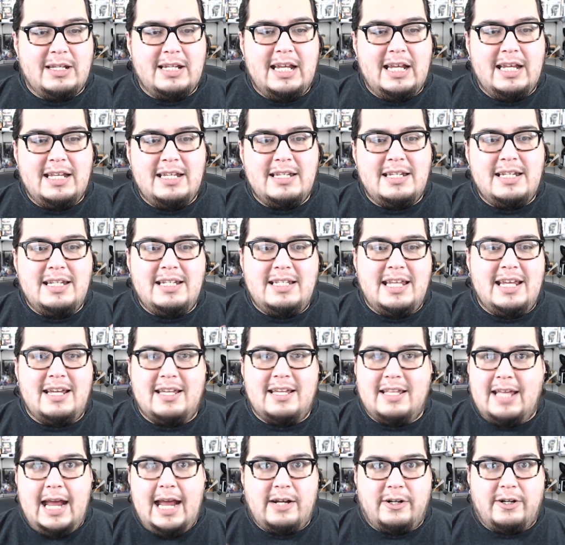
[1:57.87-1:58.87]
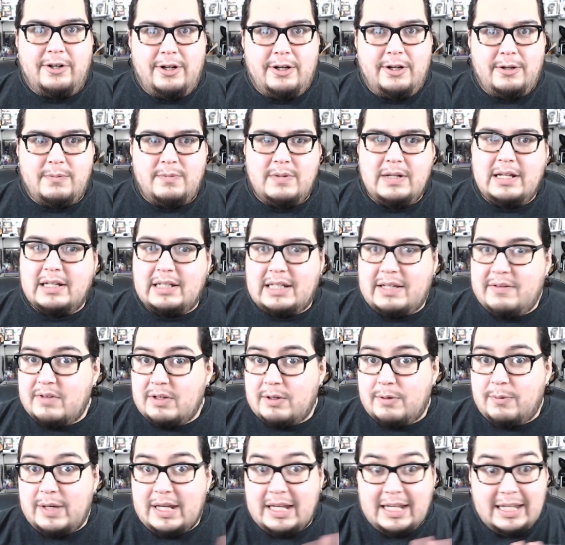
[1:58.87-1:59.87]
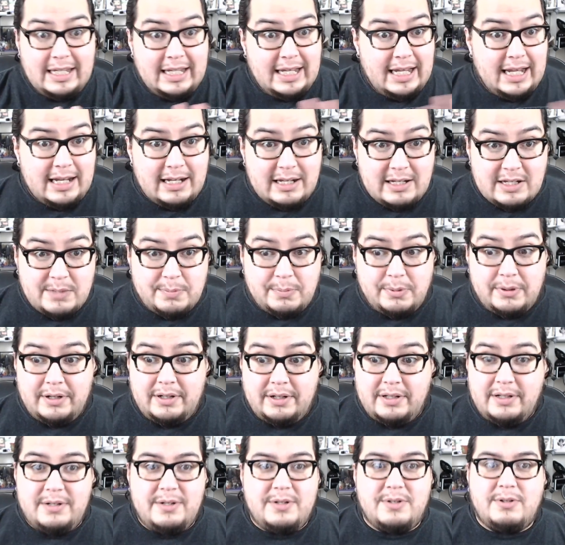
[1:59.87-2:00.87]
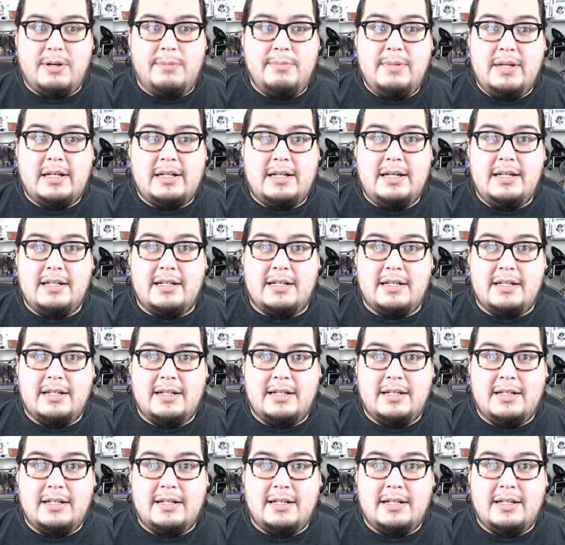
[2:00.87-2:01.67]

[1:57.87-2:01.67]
in detail at all without giving away any spoilers. So I'm not gonna.